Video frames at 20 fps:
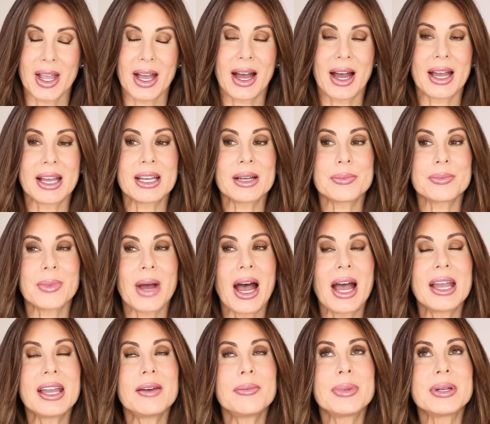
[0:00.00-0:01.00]
I
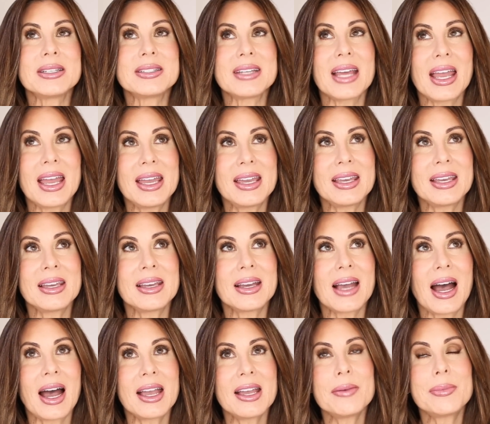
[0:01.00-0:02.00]
have
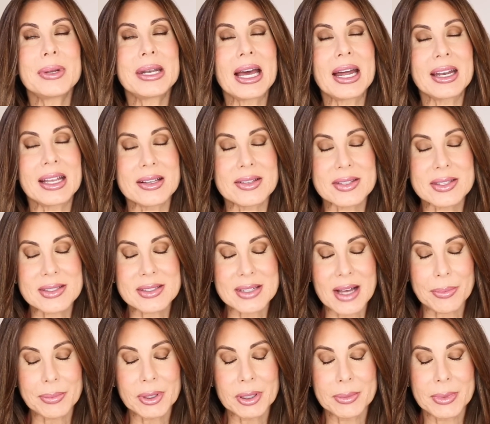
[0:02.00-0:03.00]
been on a
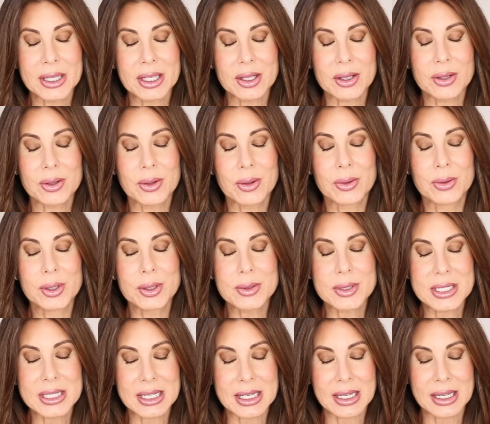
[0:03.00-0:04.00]
supplement
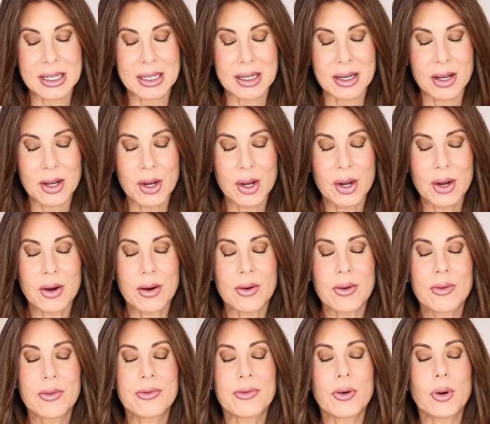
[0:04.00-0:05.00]
routine
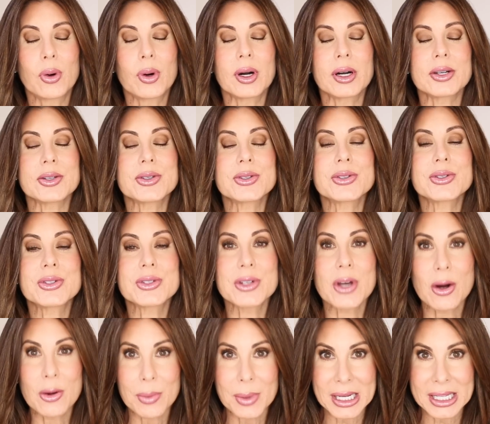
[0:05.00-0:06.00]
for
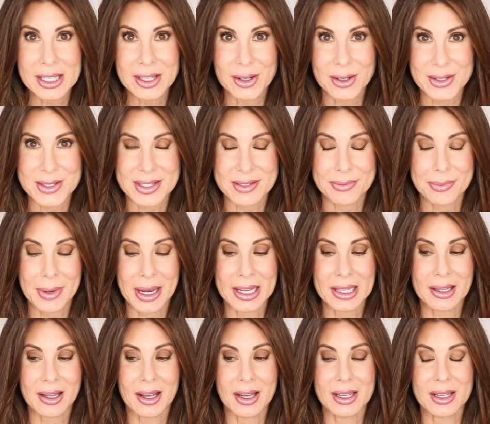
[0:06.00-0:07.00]
so many years of my
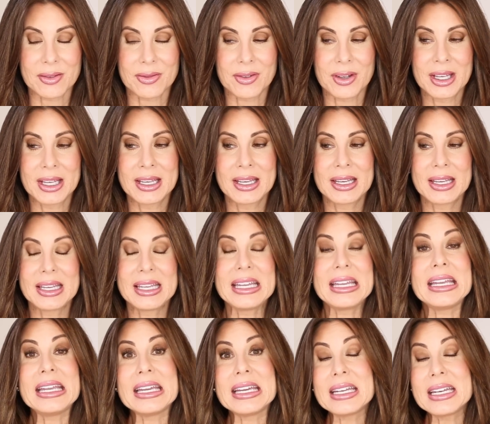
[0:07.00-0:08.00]
life.
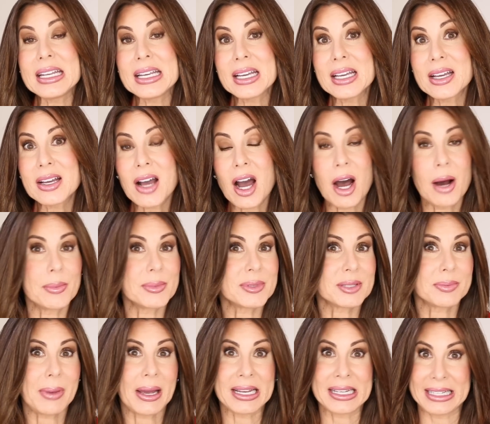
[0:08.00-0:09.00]
It
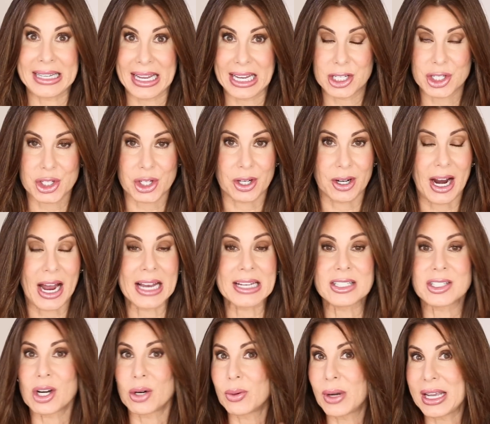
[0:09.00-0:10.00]
comes by nature. I
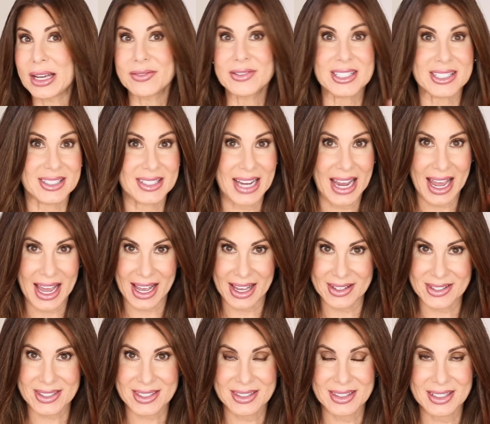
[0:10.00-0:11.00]
don't have to
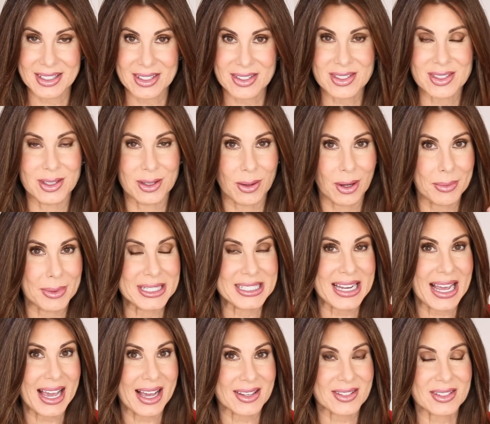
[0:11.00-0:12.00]
task this. You know, I'm a
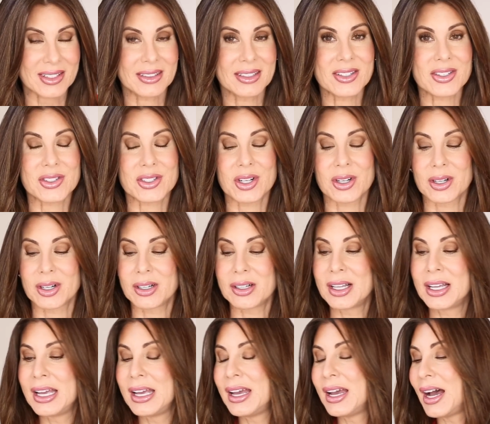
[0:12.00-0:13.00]
taskless girl.